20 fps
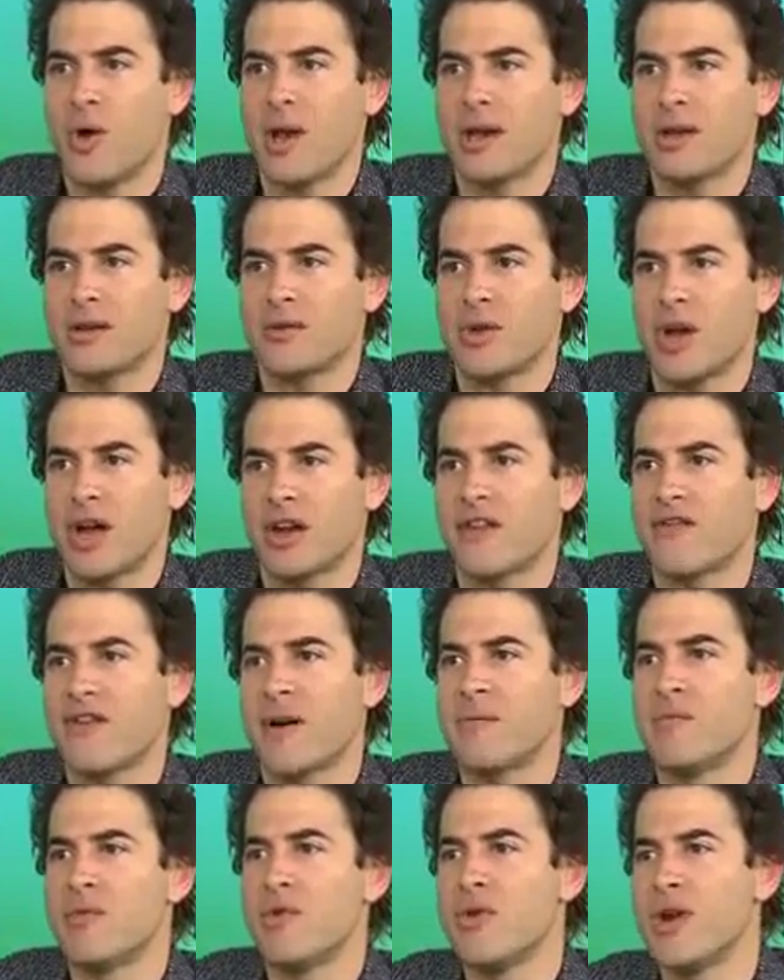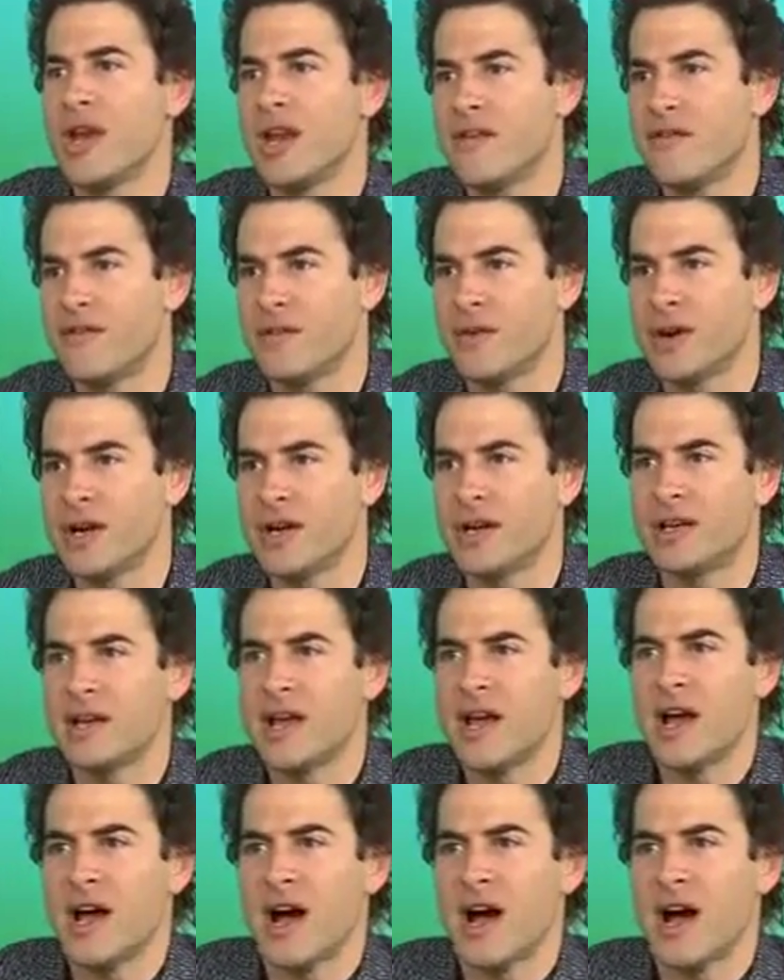When do I know if I'm ready for it?